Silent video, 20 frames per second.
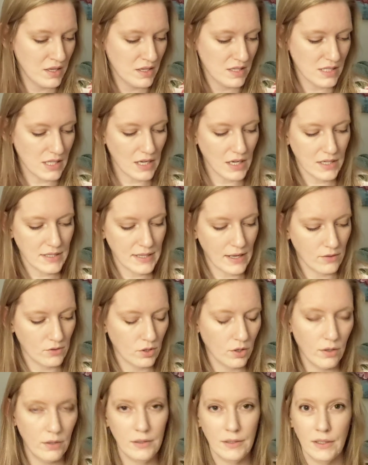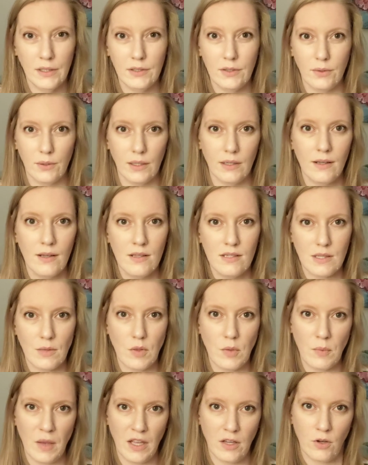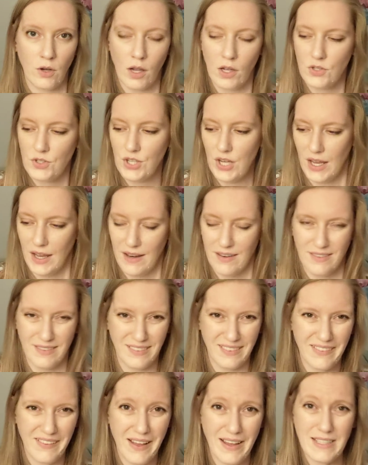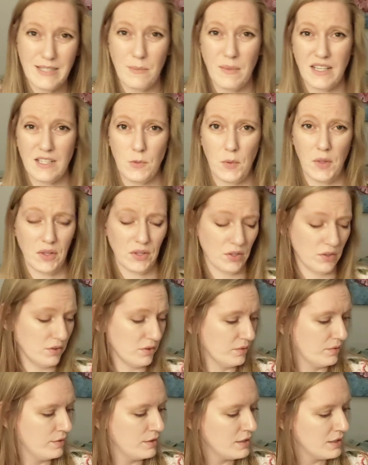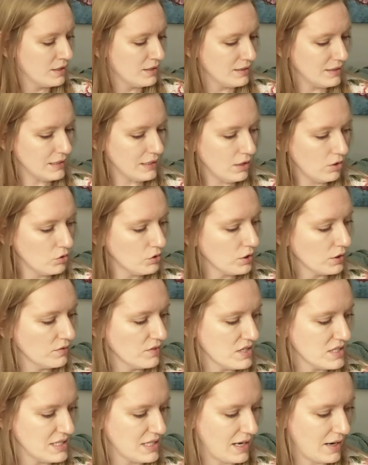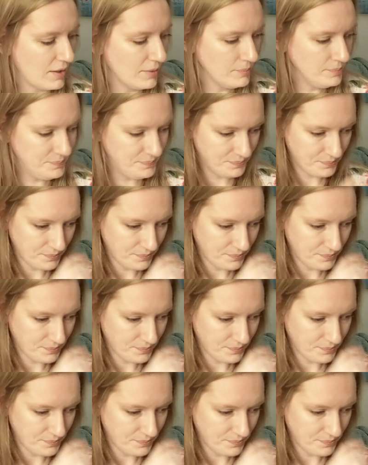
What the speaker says: set it down hard or something might crunch it, and glass makes me a little nervous there.